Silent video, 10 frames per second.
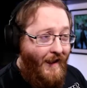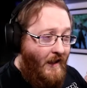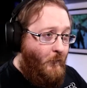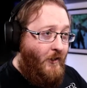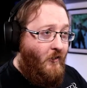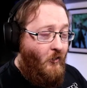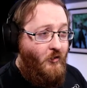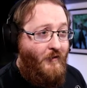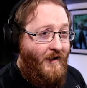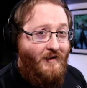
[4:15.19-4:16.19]
Anywhere on
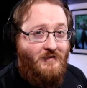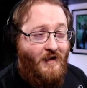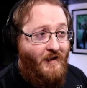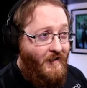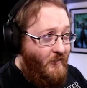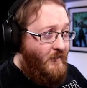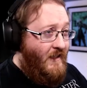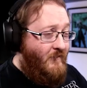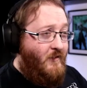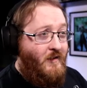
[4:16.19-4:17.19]
the right-hand side, you could
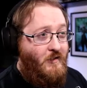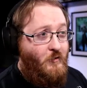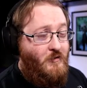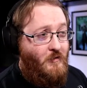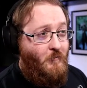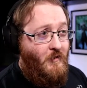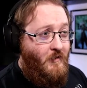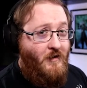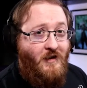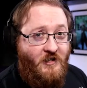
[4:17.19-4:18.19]
even use him
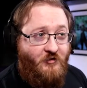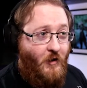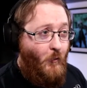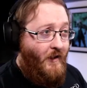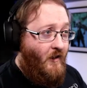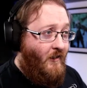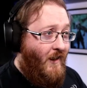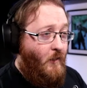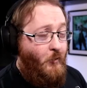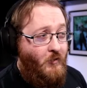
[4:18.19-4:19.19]
as a right winger
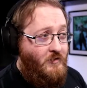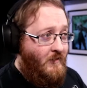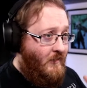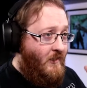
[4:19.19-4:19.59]
at a push.